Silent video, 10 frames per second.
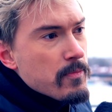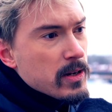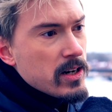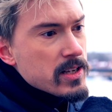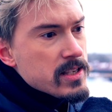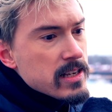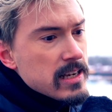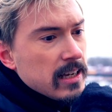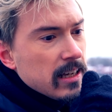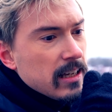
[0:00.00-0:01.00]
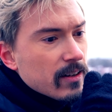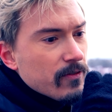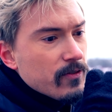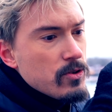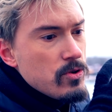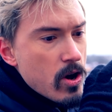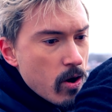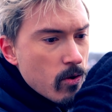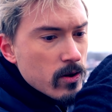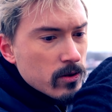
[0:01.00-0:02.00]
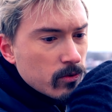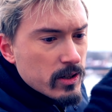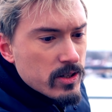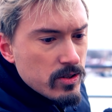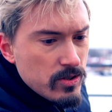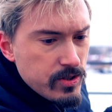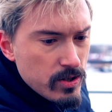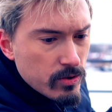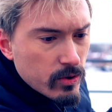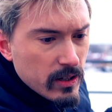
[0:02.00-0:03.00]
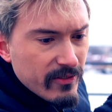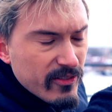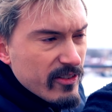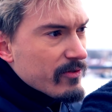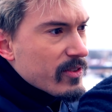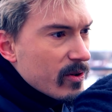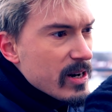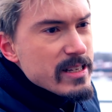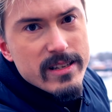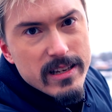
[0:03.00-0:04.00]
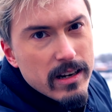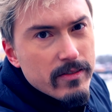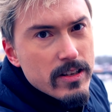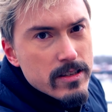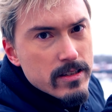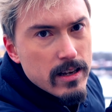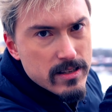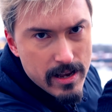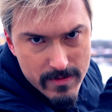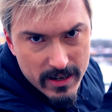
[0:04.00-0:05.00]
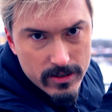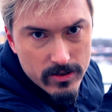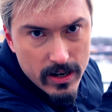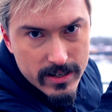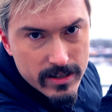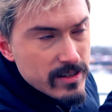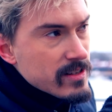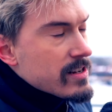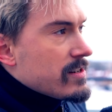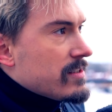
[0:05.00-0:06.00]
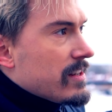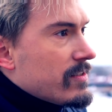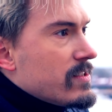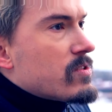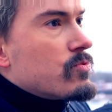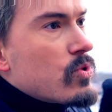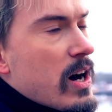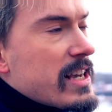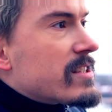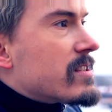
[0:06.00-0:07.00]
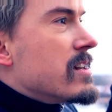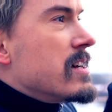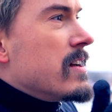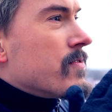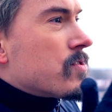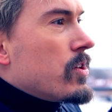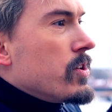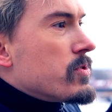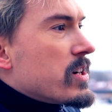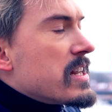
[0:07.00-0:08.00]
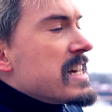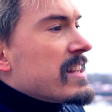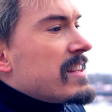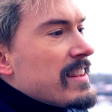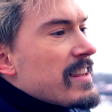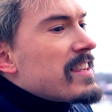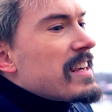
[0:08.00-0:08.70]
Because if you know what to do, if there is a set of assembly instructions and there is a right solution, then the